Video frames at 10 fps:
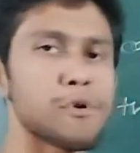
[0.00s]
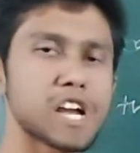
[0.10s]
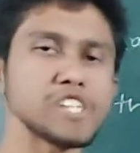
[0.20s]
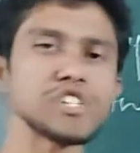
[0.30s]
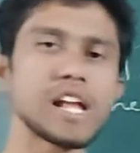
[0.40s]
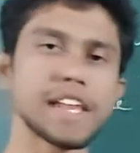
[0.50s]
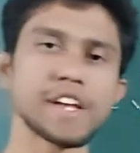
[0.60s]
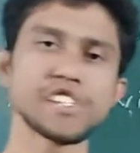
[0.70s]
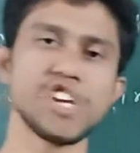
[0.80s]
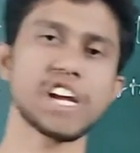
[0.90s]
Potential
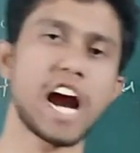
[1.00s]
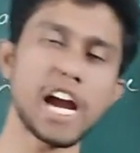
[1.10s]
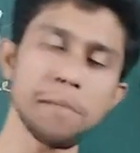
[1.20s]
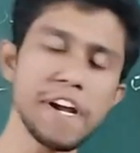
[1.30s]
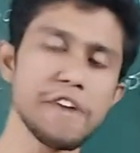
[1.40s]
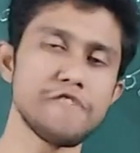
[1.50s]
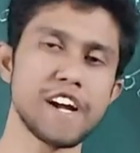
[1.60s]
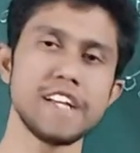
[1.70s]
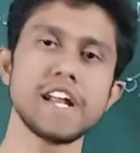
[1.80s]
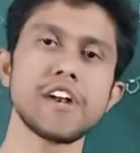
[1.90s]
energy can't be
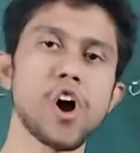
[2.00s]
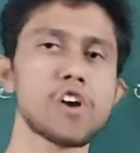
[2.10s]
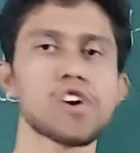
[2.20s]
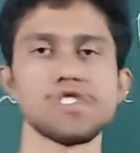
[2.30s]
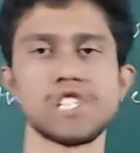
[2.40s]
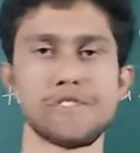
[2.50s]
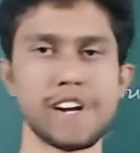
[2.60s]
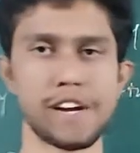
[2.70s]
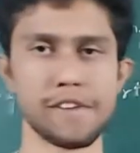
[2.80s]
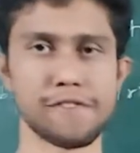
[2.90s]
defined in a
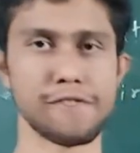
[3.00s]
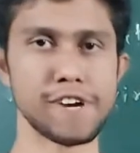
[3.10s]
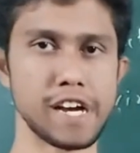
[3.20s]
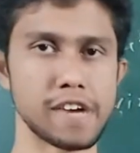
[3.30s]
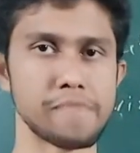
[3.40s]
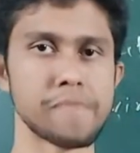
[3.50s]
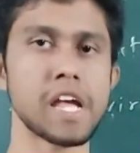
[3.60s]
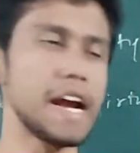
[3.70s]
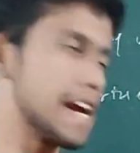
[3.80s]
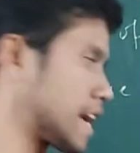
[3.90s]
non-conservative field.
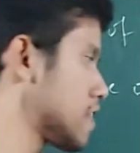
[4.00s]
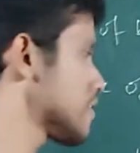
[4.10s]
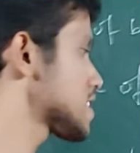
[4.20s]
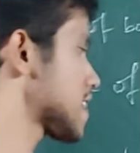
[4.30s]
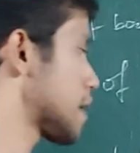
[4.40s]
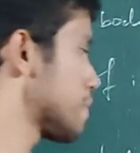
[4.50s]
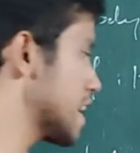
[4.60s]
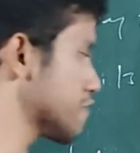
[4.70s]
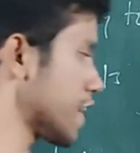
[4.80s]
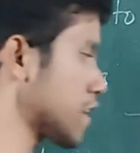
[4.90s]
It always can
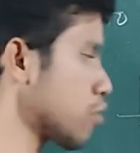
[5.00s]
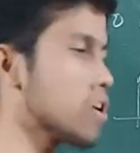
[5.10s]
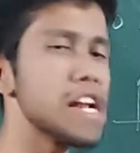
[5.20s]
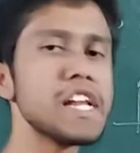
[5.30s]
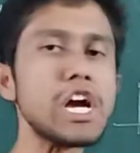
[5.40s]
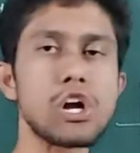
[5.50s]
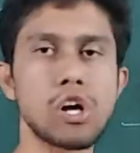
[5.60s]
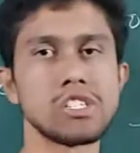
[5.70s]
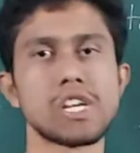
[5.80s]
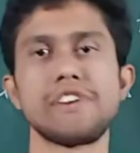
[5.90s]
be defined only in a
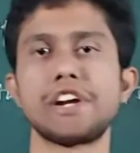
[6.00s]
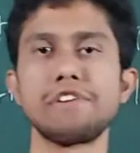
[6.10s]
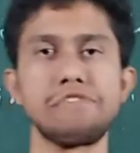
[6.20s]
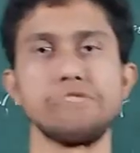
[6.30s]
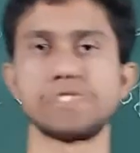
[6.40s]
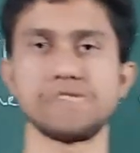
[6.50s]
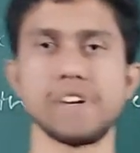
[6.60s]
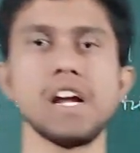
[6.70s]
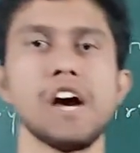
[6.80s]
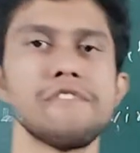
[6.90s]
conservative force
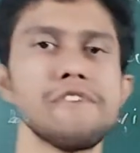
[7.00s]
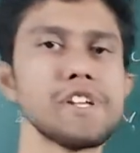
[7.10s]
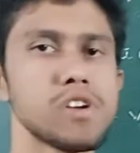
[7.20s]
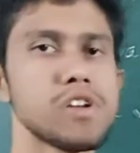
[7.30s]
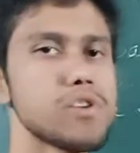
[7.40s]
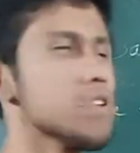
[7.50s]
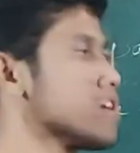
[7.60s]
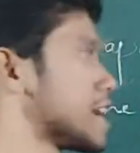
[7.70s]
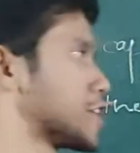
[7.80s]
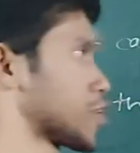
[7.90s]
field, which you will
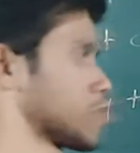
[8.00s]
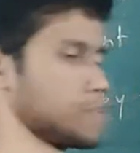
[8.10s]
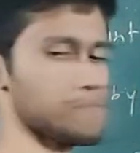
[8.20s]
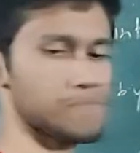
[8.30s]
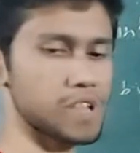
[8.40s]
know later on.